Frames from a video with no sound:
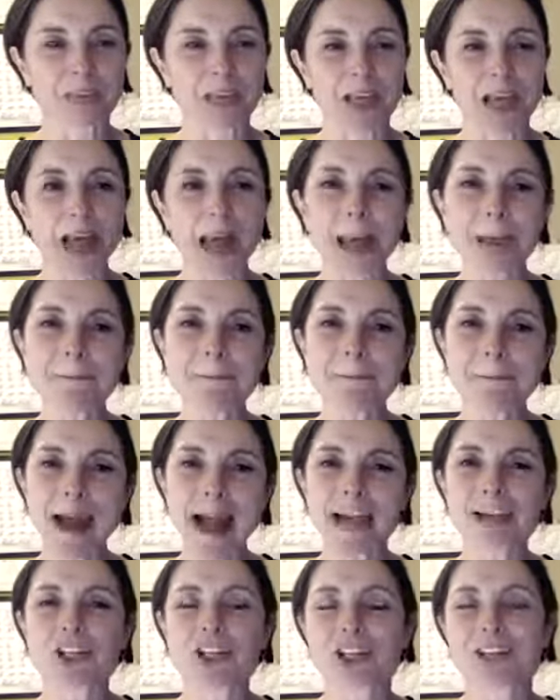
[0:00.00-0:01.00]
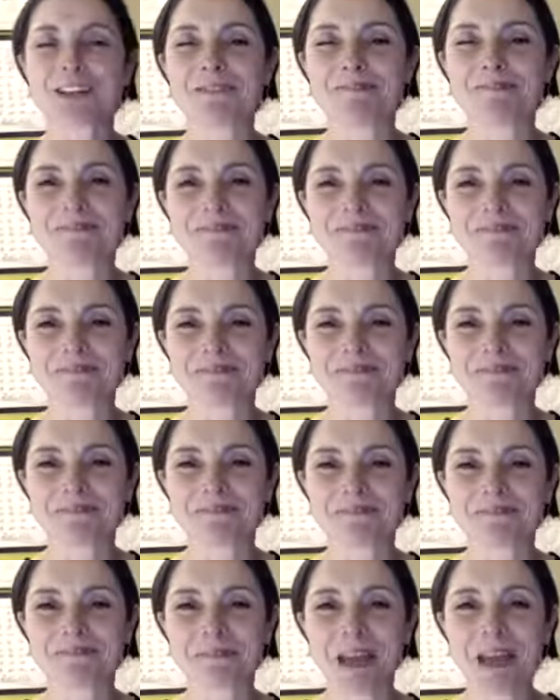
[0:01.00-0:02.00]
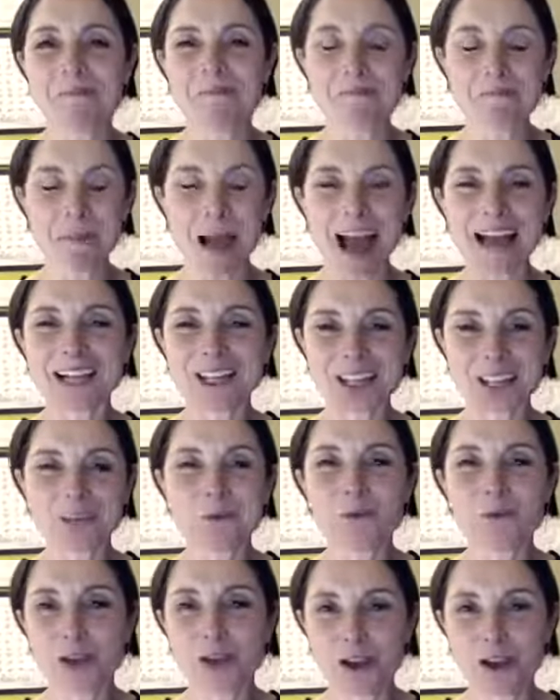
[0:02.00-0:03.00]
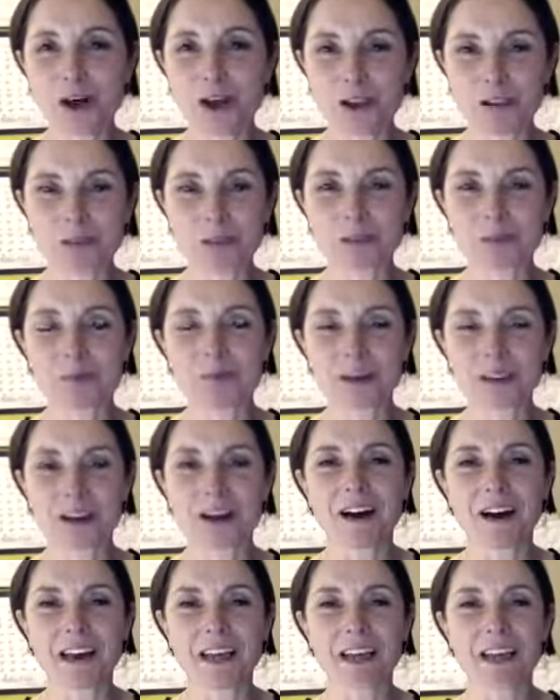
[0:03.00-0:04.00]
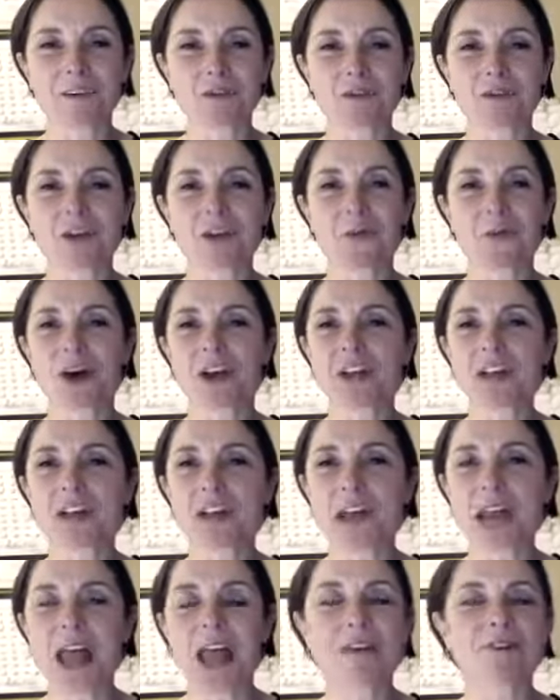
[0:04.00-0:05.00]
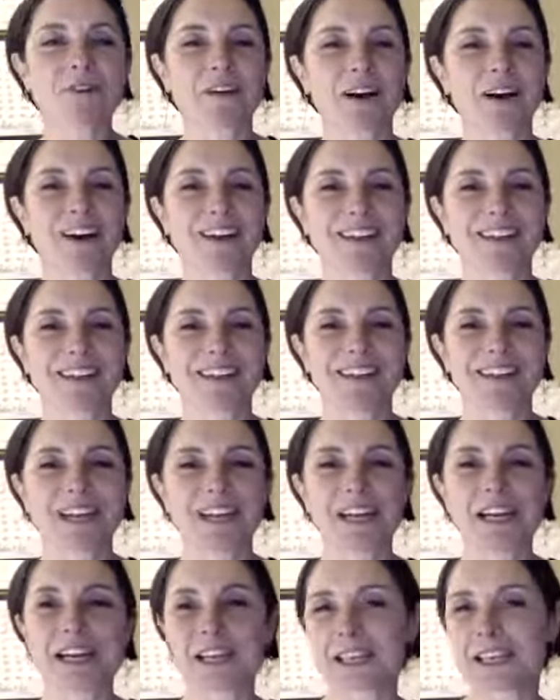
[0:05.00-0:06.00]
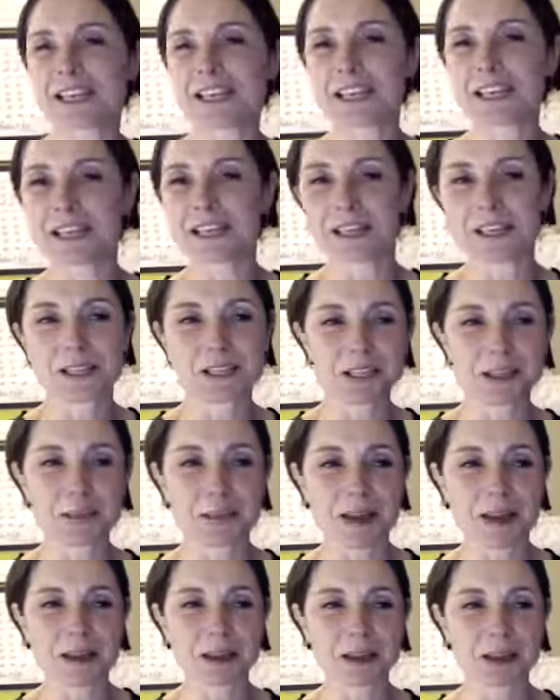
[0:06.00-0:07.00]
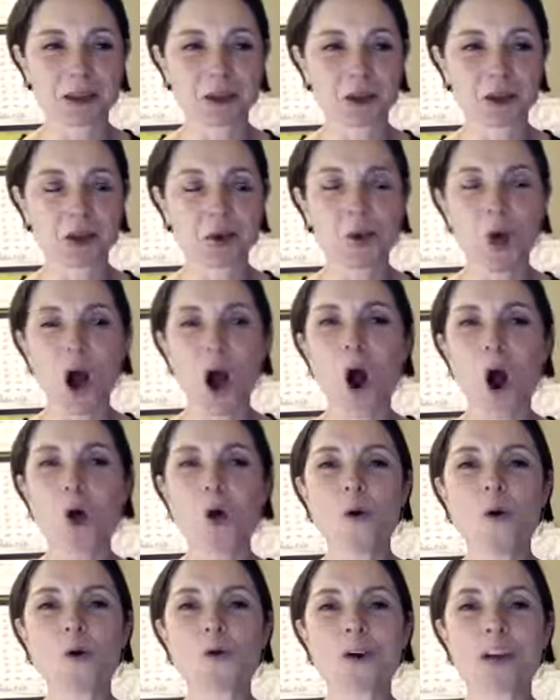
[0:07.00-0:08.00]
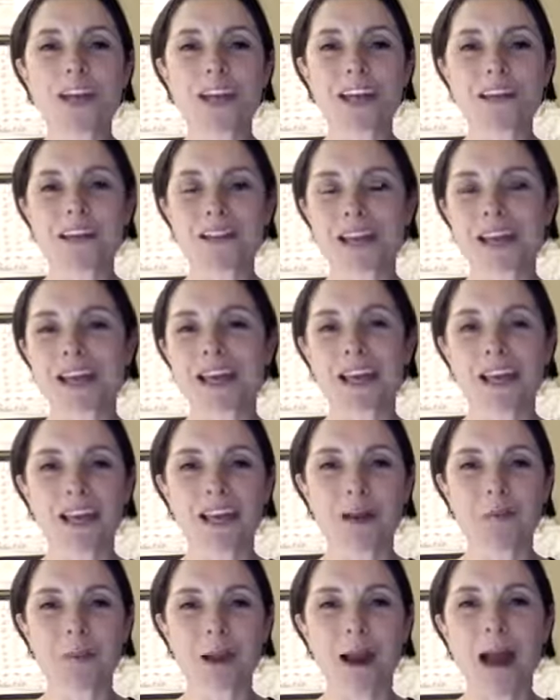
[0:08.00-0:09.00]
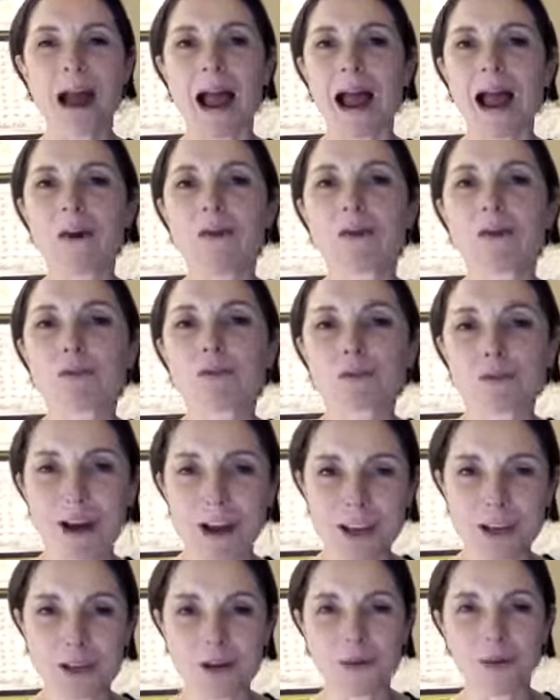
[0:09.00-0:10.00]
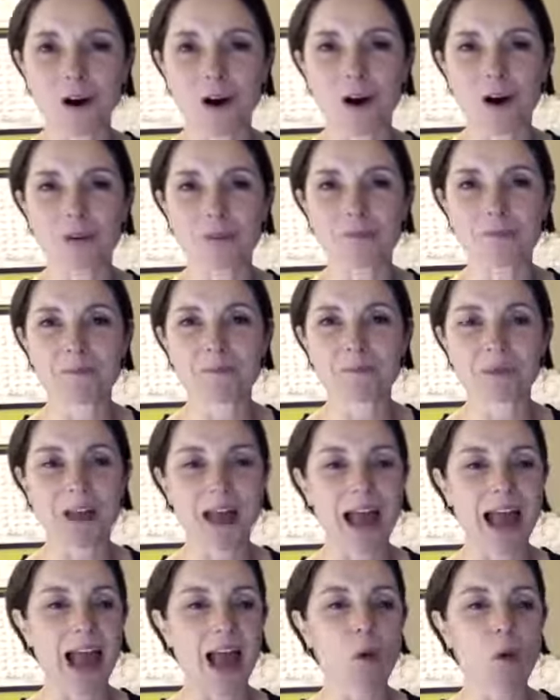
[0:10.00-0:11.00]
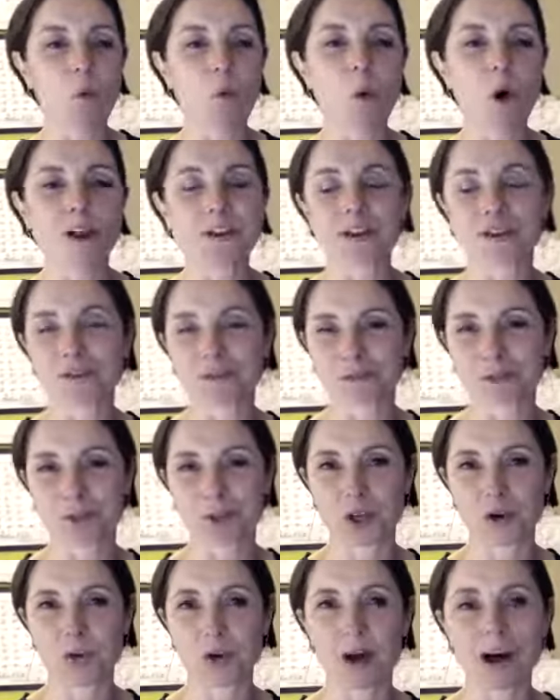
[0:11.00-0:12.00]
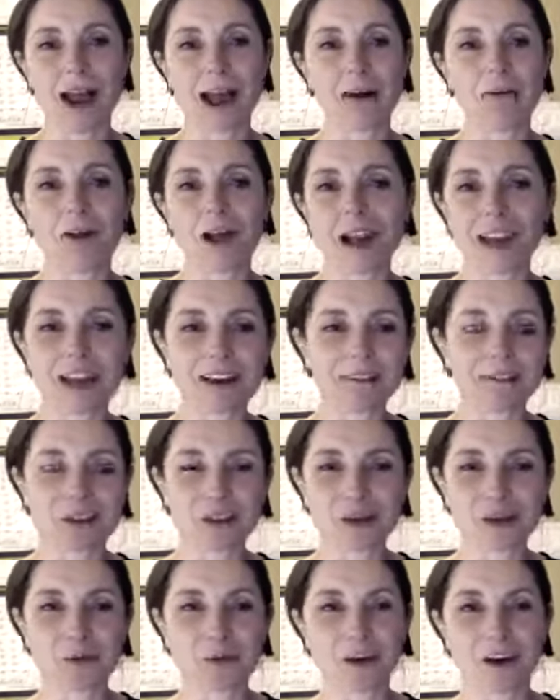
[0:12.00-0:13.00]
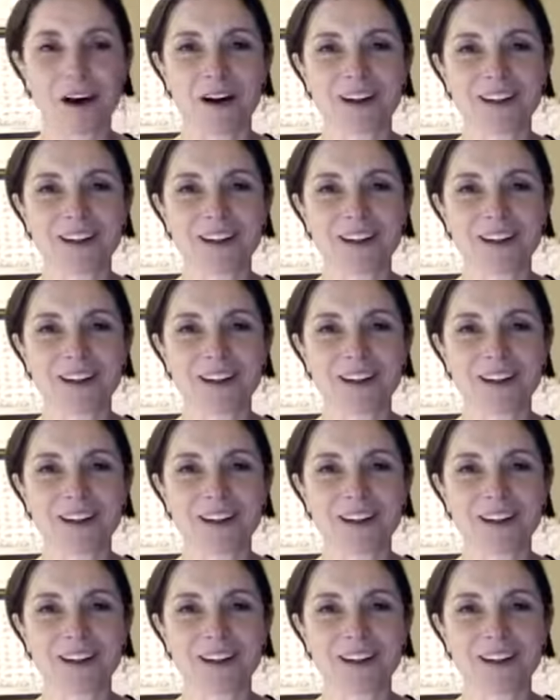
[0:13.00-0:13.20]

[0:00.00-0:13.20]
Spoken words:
Imagine what life would be like if you were never listening to the dementor. You were only thinking about how great you are, how wonderful you are, how clever you are.